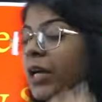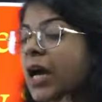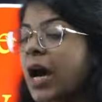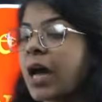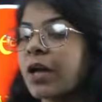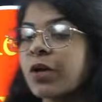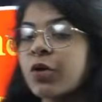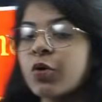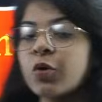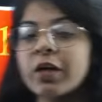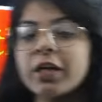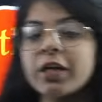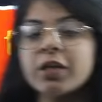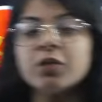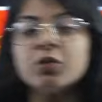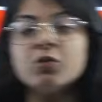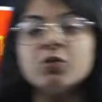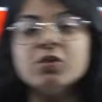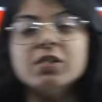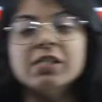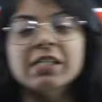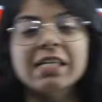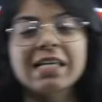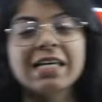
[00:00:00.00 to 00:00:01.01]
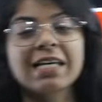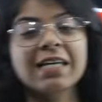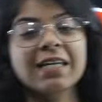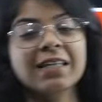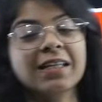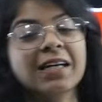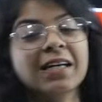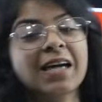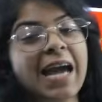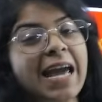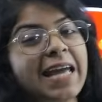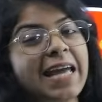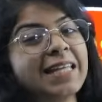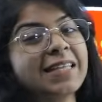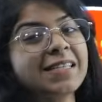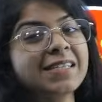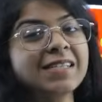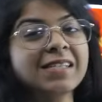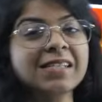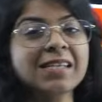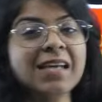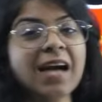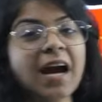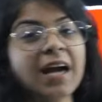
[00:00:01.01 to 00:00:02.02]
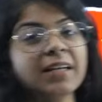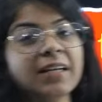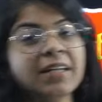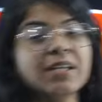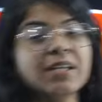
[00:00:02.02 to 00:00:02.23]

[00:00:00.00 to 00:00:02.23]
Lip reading: are going to see the NCERT